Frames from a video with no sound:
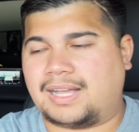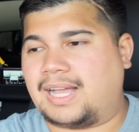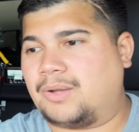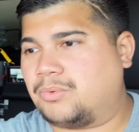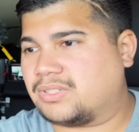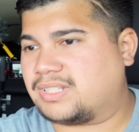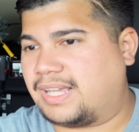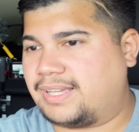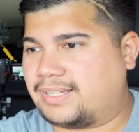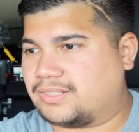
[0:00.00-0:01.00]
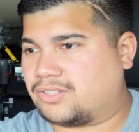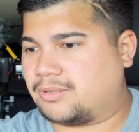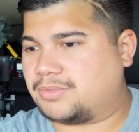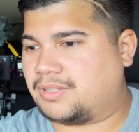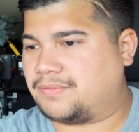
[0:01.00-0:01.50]
I will say, in
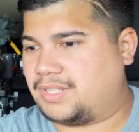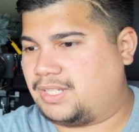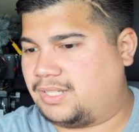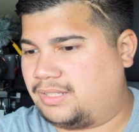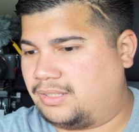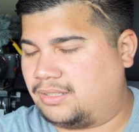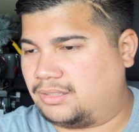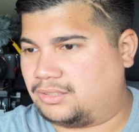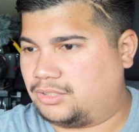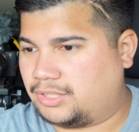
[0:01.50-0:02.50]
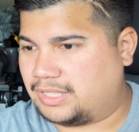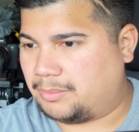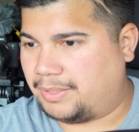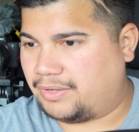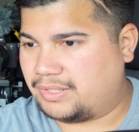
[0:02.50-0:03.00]
terms of the look and
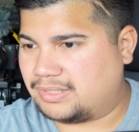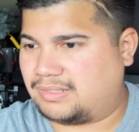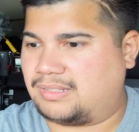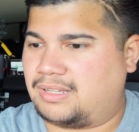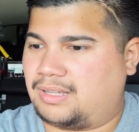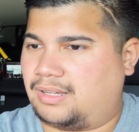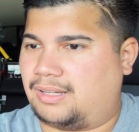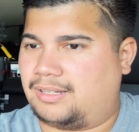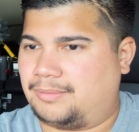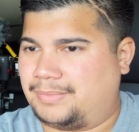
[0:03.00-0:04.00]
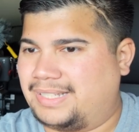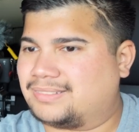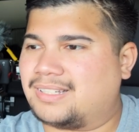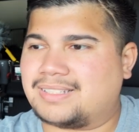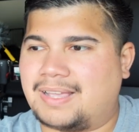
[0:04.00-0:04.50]
appearance, it
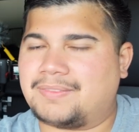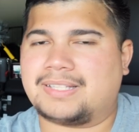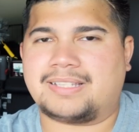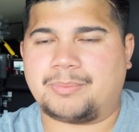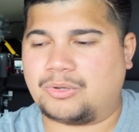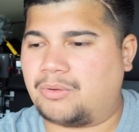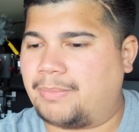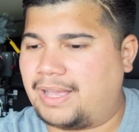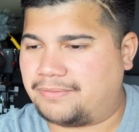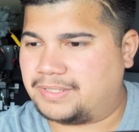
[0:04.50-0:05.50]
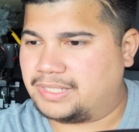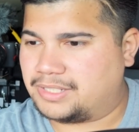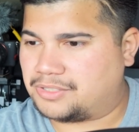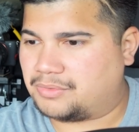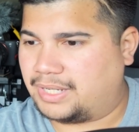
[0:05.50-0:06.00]
does have that typical matte
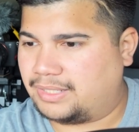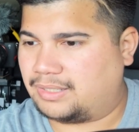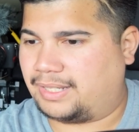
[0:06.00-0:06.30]
finish, right?